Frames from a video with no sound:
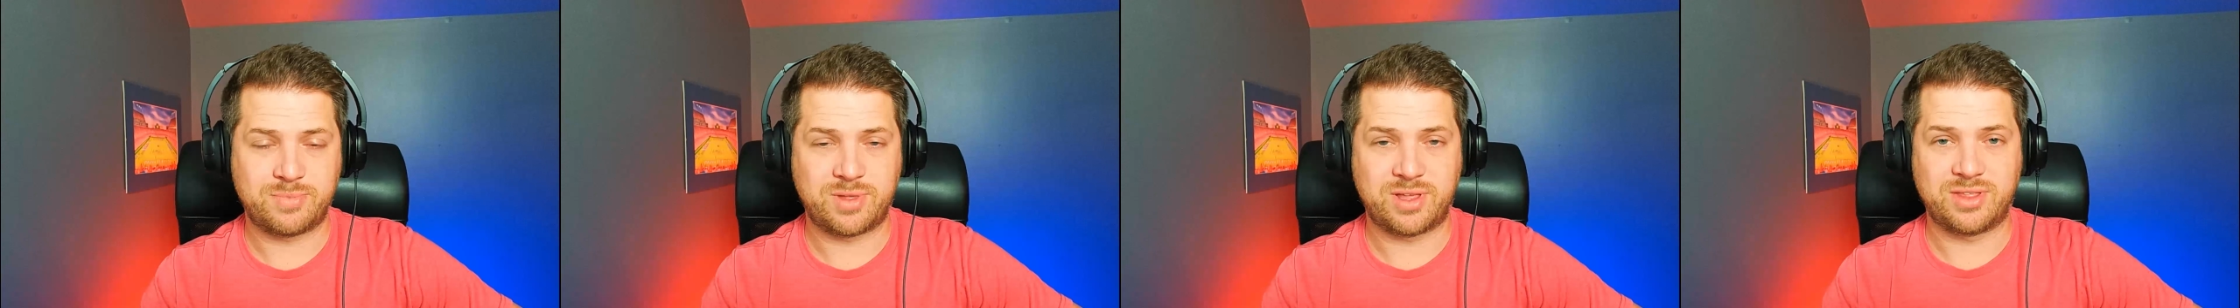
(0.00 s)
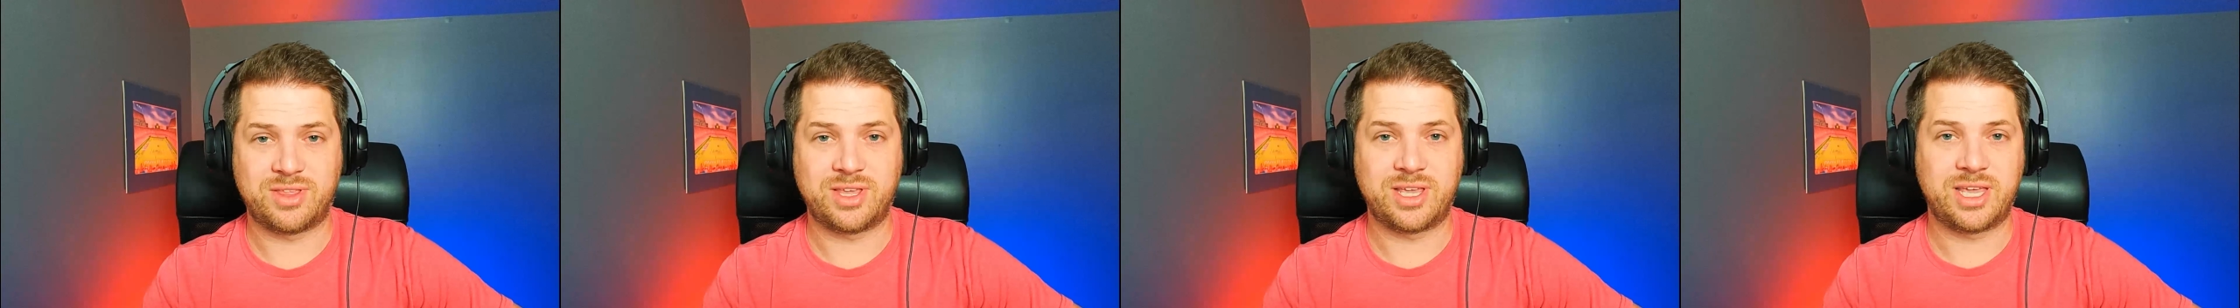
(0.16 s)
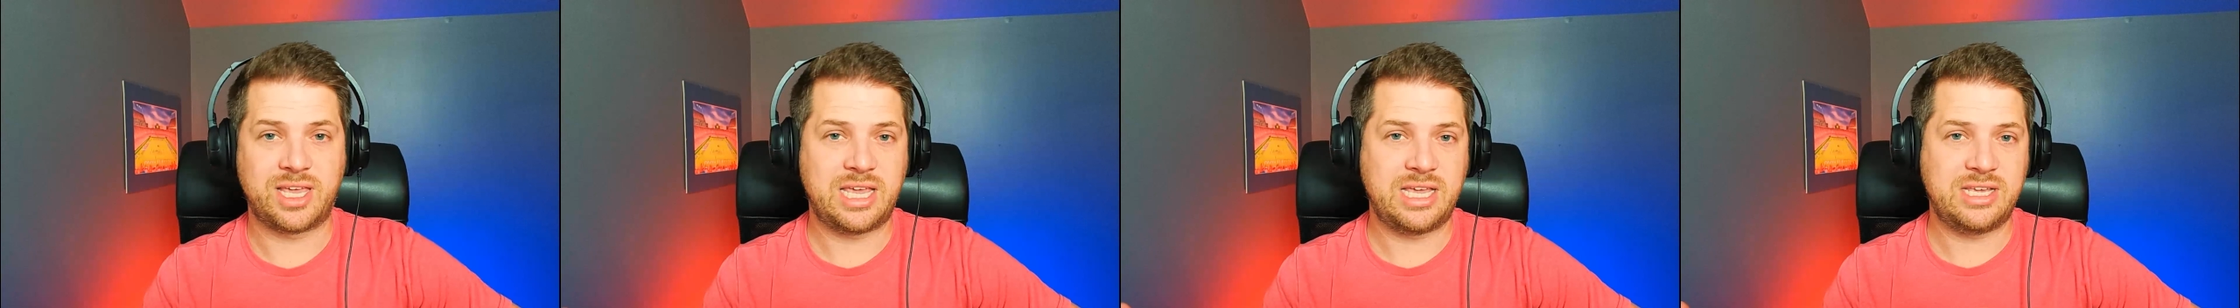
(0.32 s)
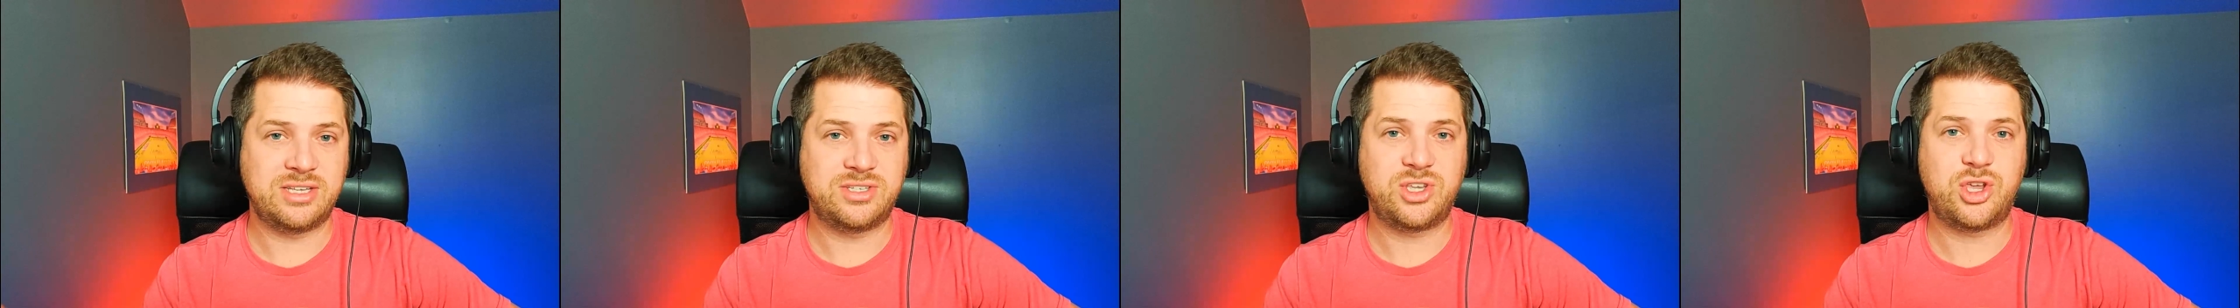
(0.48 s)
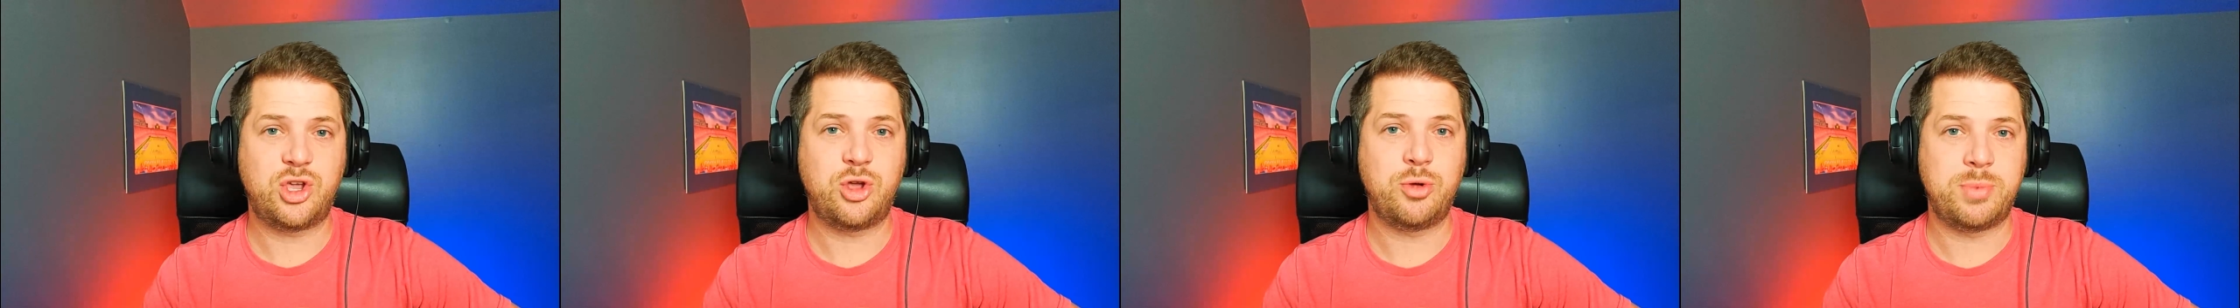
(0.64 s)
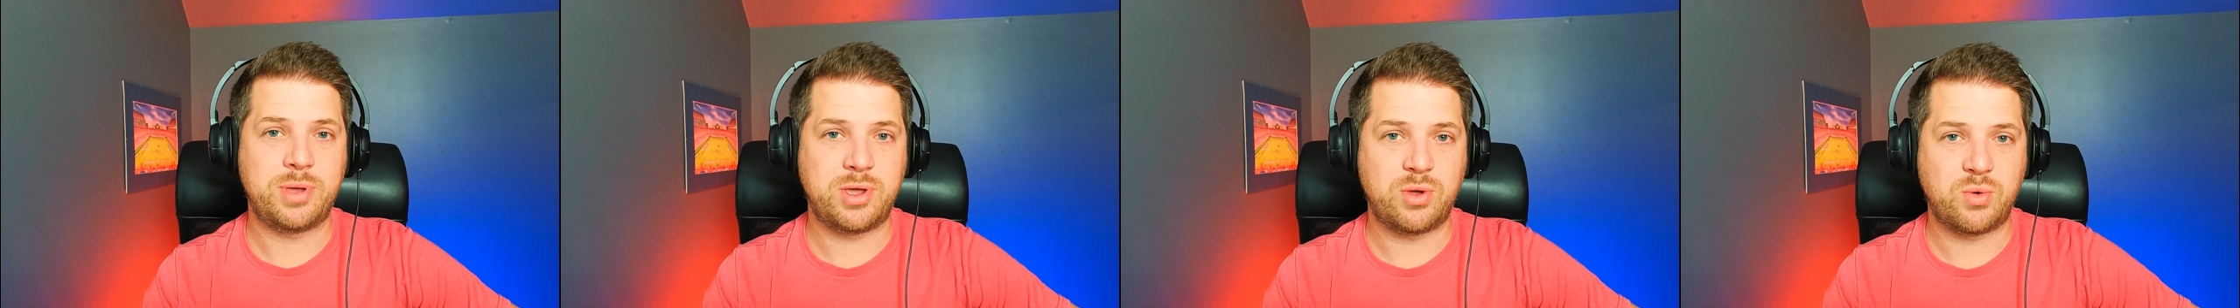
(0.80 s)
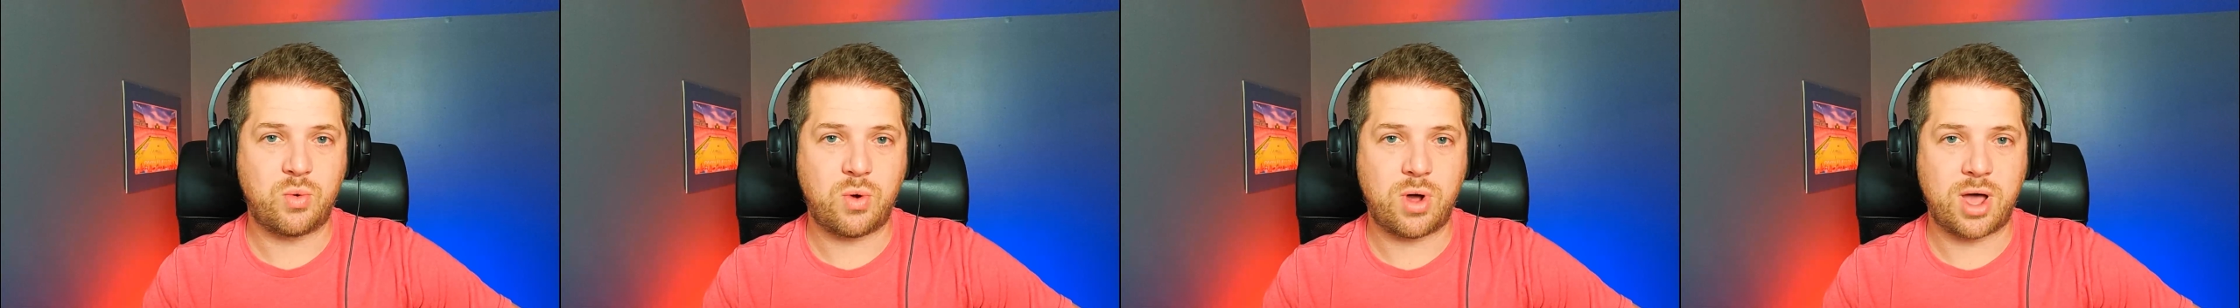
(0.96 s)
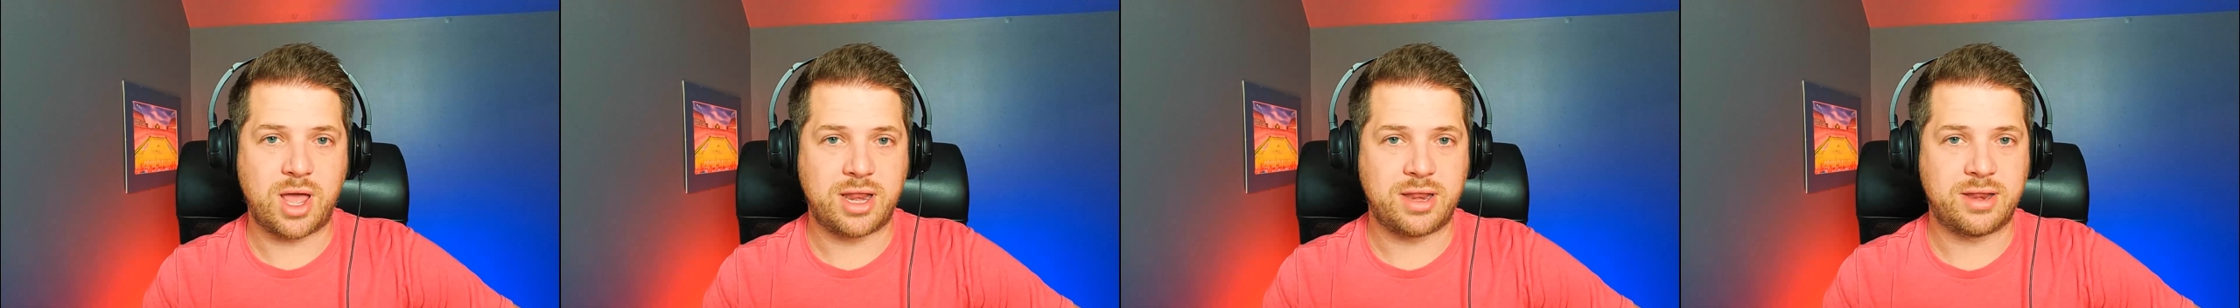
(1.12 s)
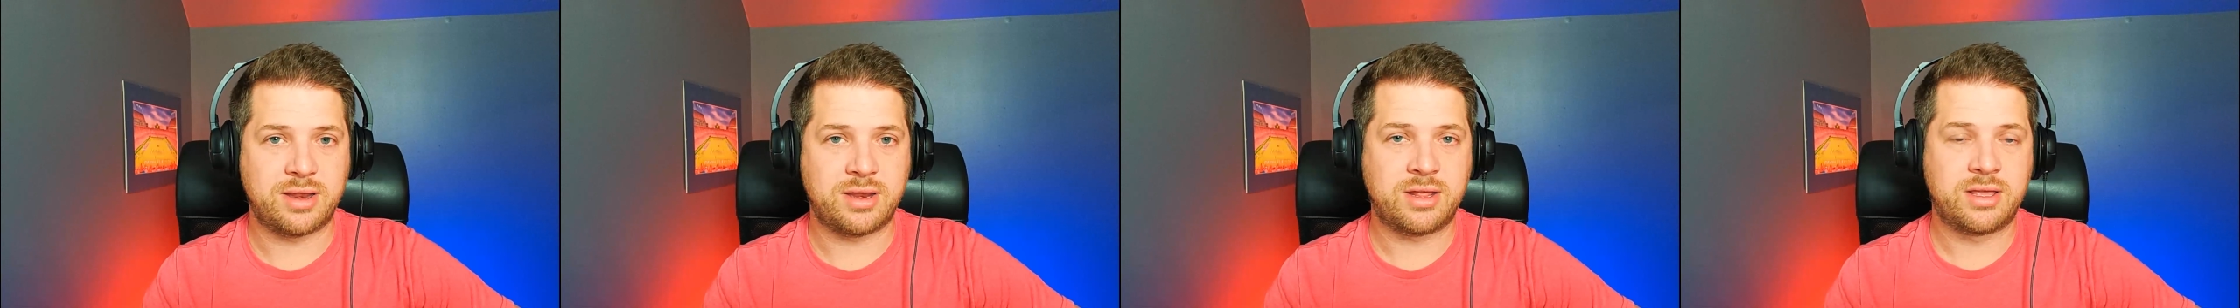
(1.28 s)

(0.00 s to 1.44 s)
I think he's QB1.